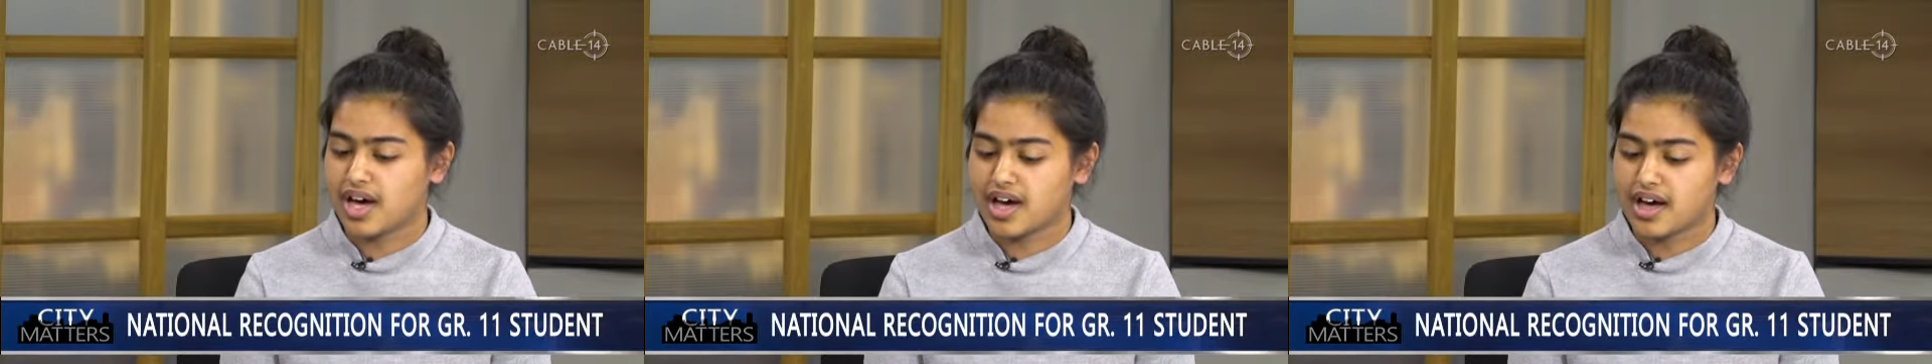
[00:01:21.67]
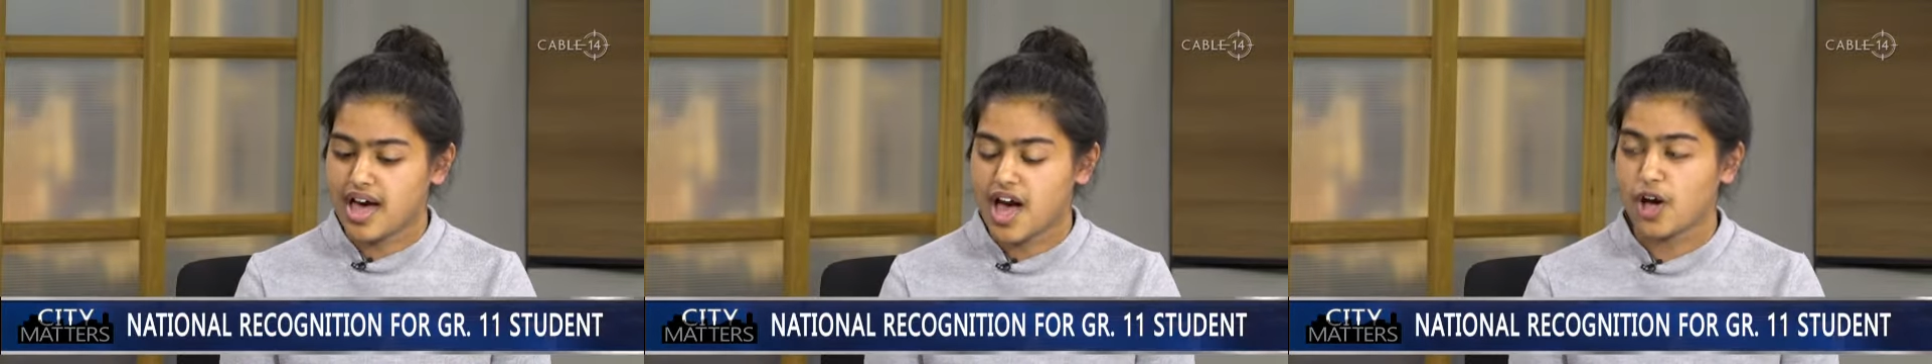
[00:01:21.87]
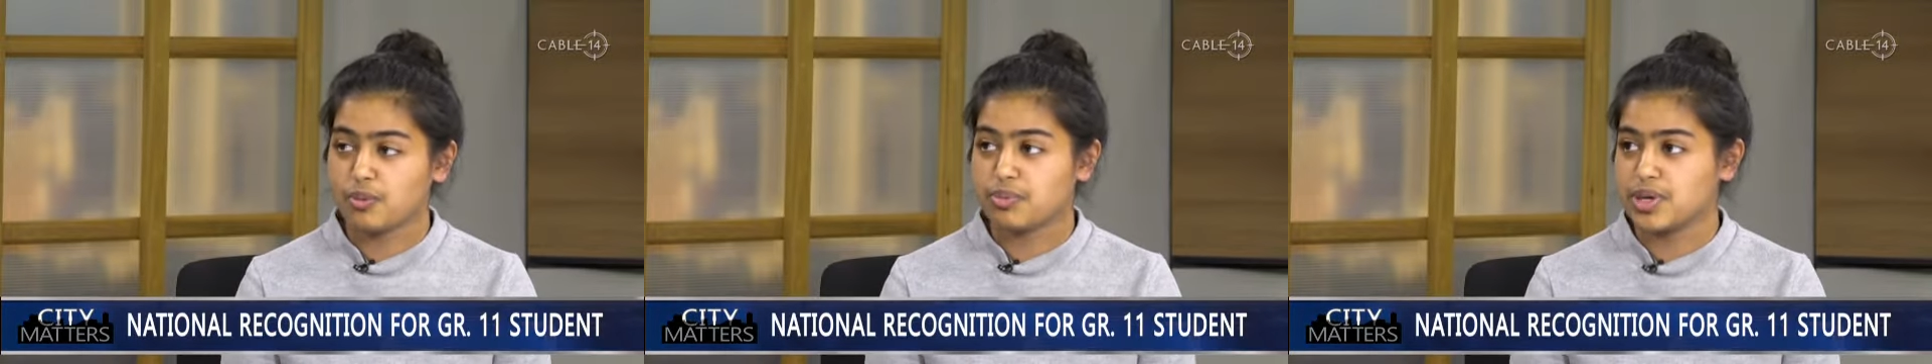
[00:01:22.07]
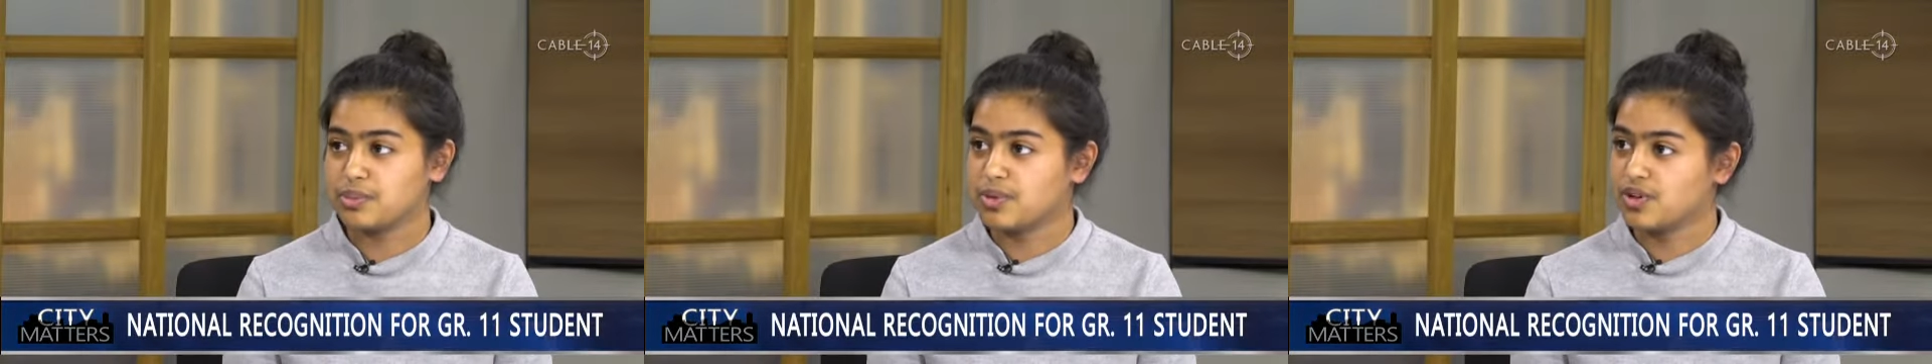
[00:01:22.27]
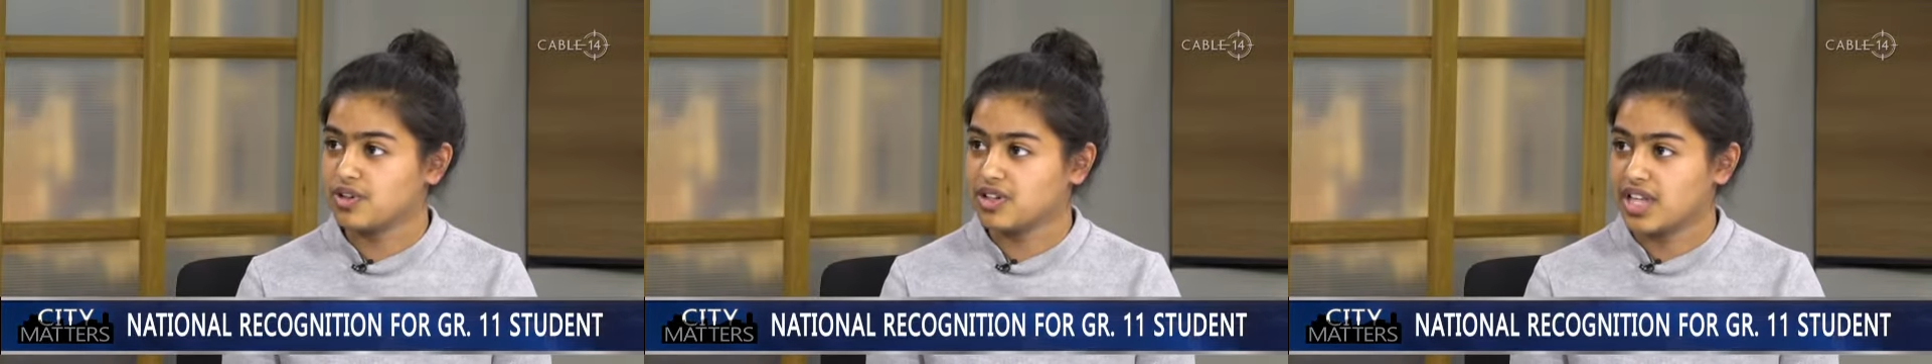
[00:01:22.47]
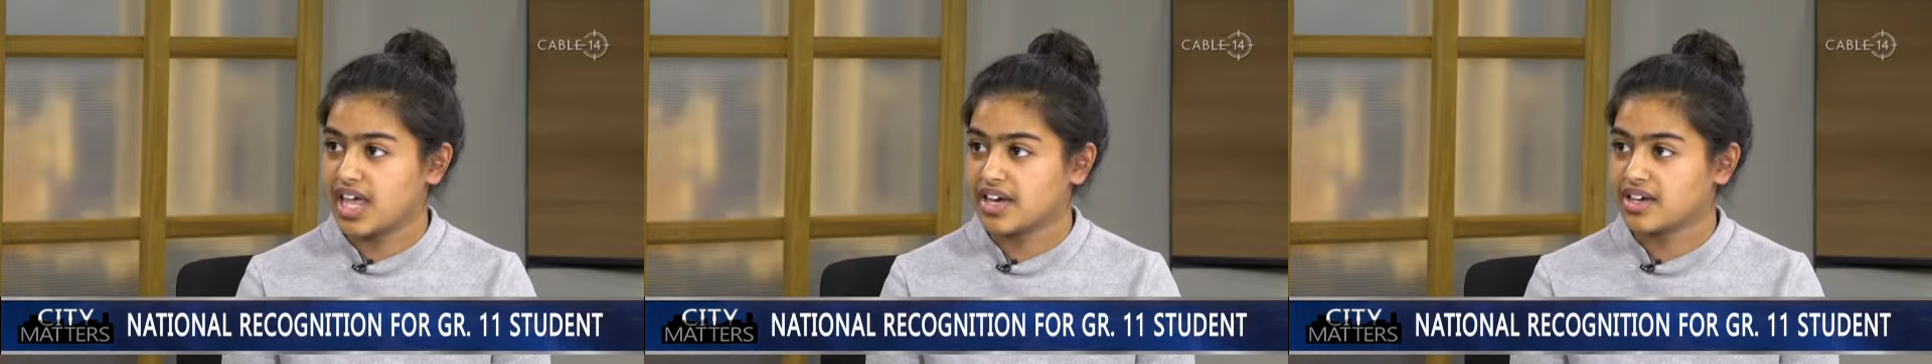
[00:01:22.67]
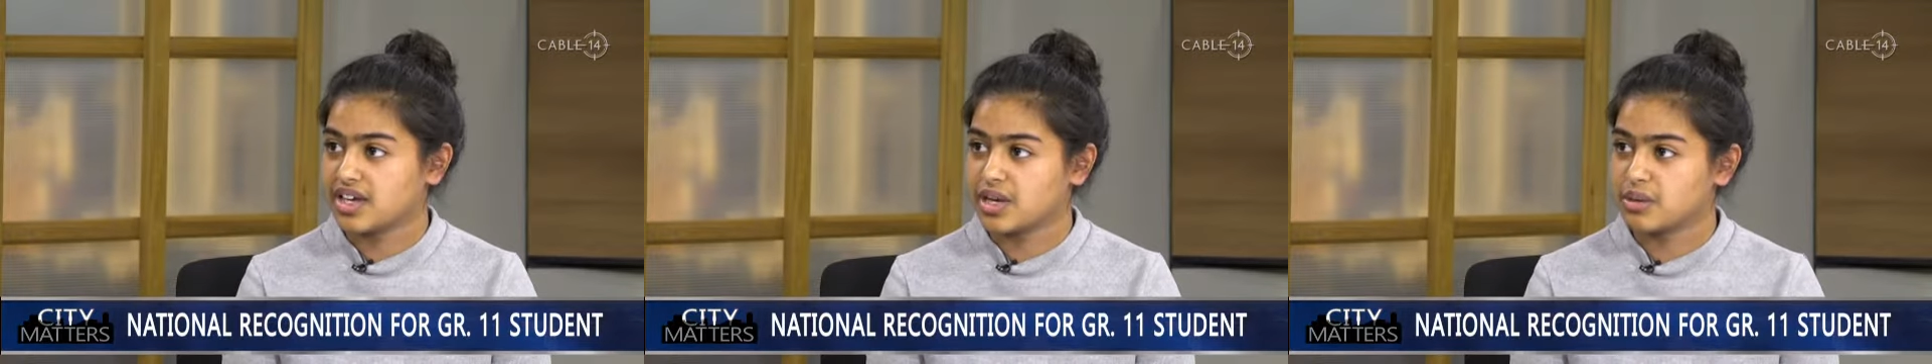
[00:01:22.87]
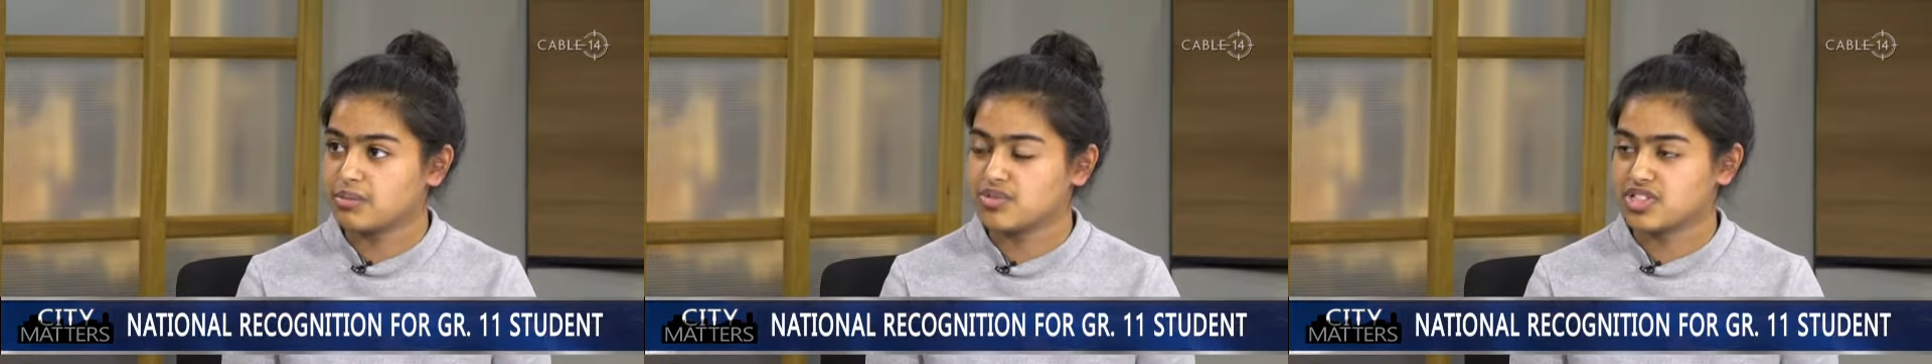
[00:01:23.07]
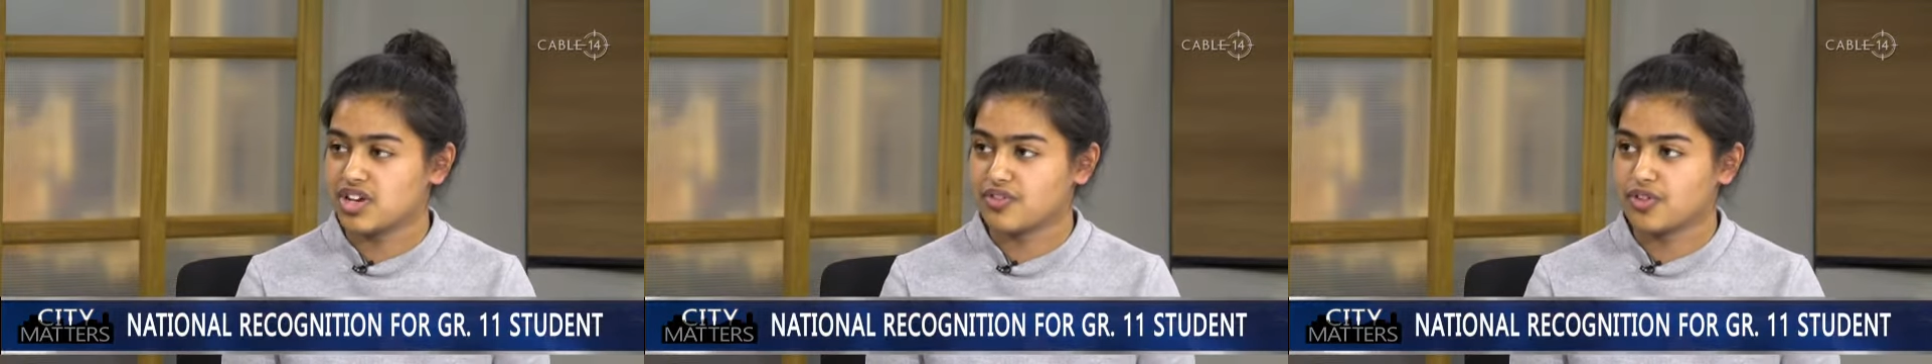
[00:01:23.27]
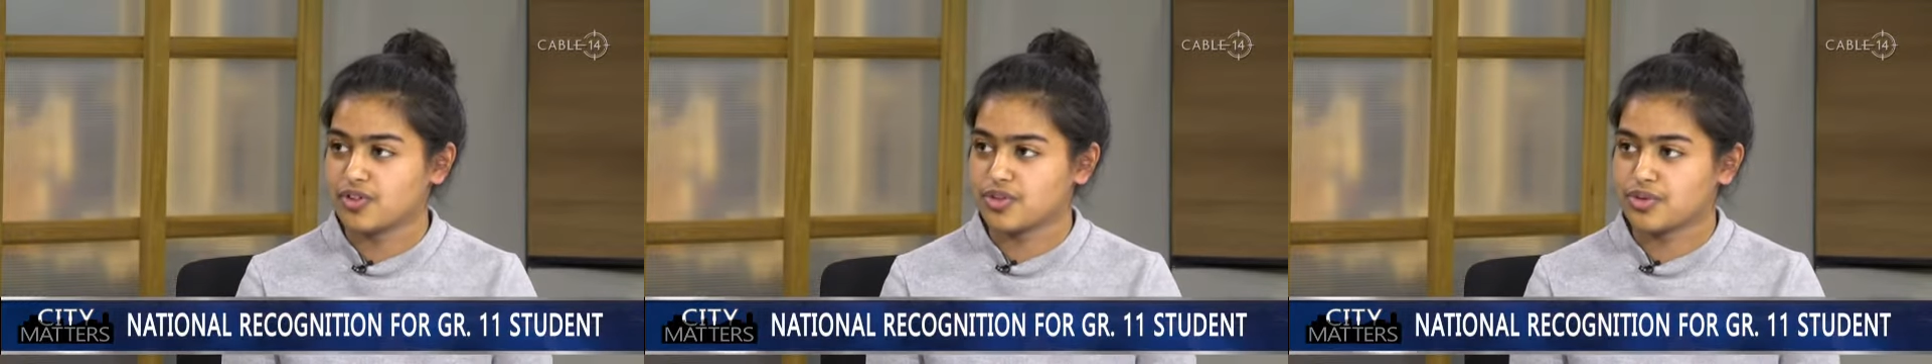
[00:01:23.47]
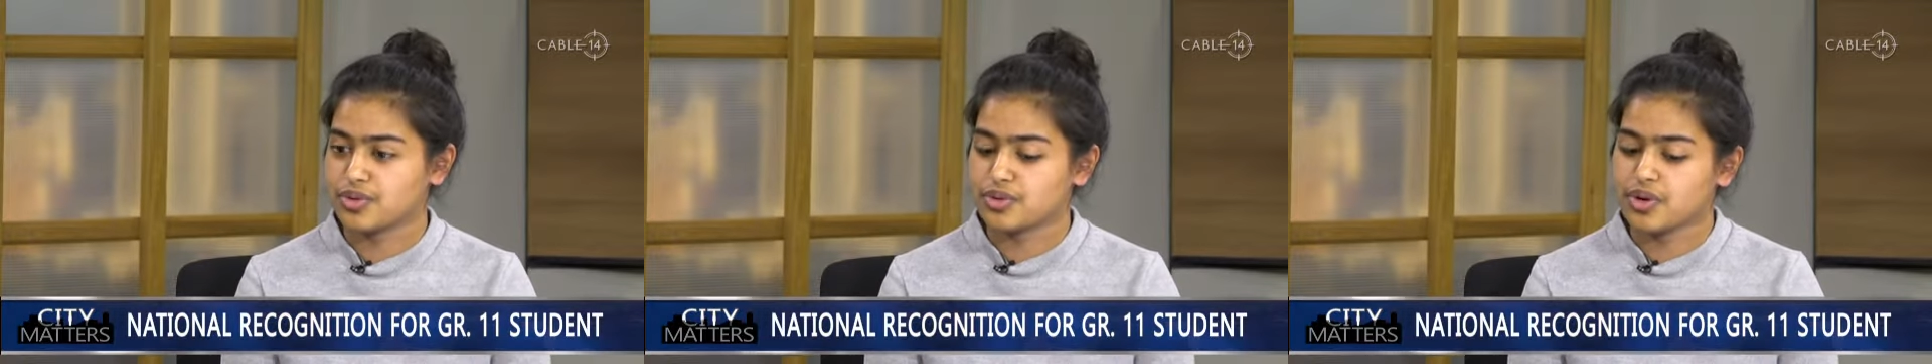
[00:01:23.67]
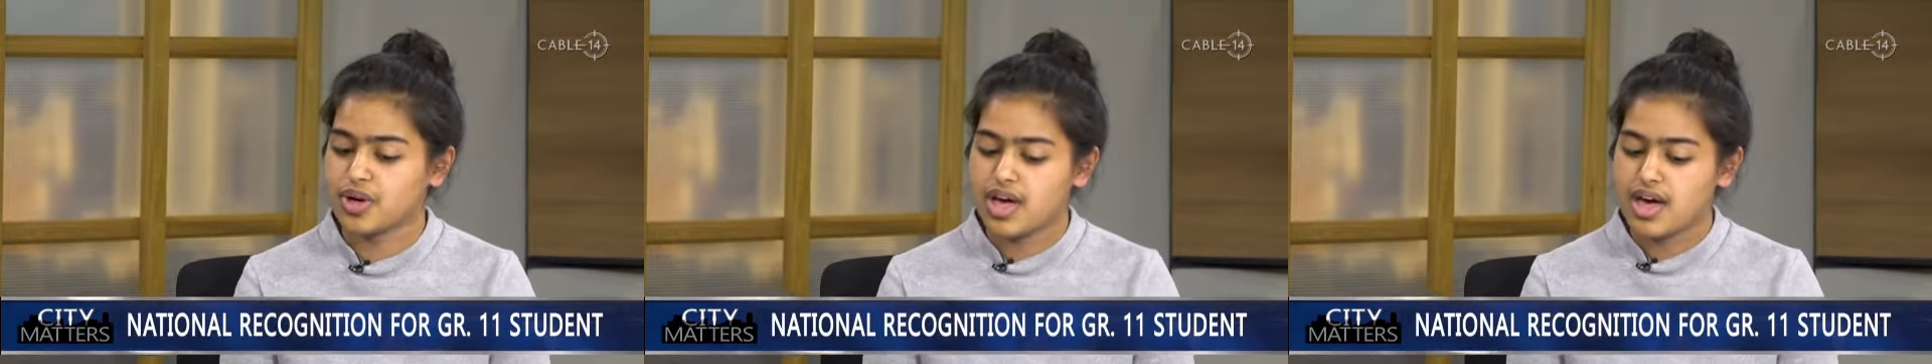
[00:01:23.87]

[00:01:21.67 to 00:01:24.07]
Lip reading: help people like him suffer through,